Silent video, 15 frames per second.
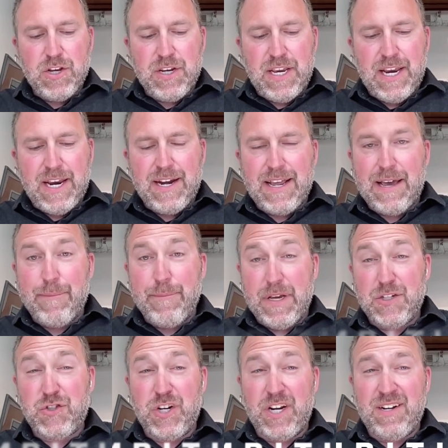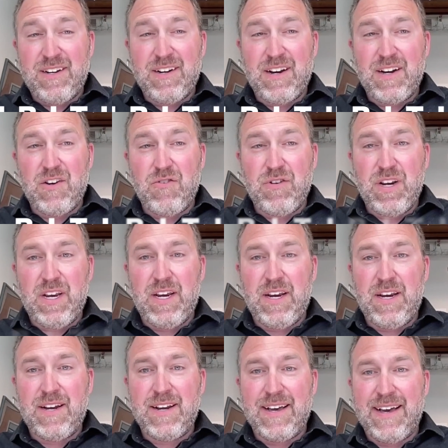You need ambition and you
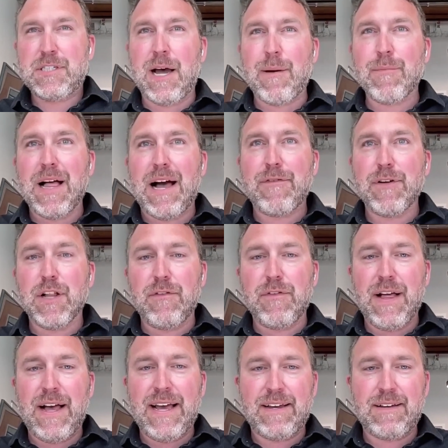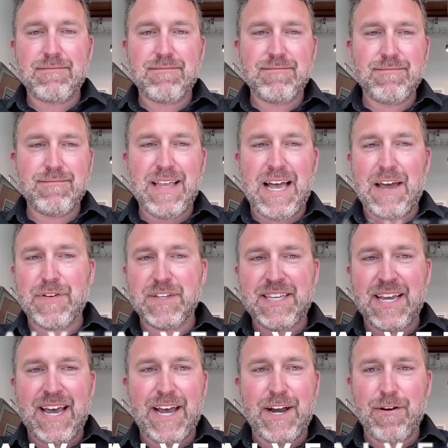need some level of
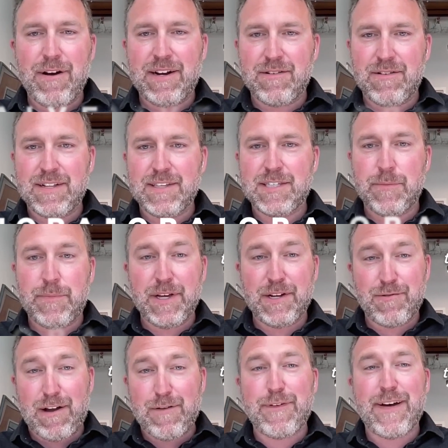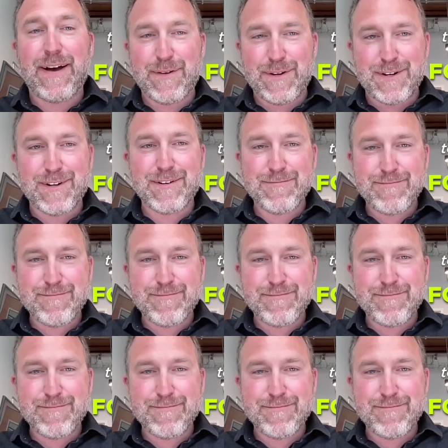naivete or ignorance to be a great founder.